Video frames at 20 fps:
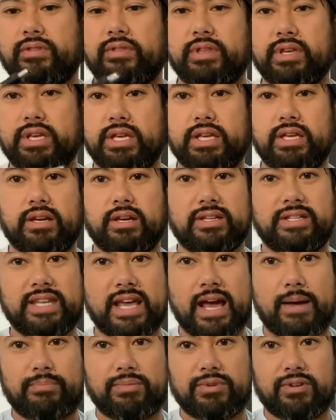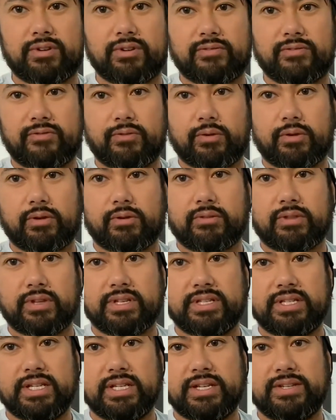the adapter for the
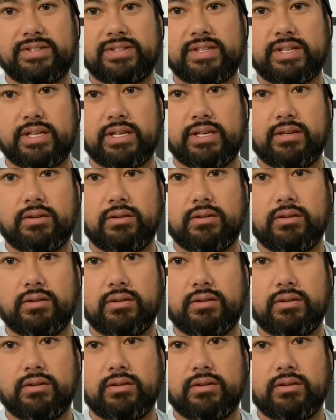DC.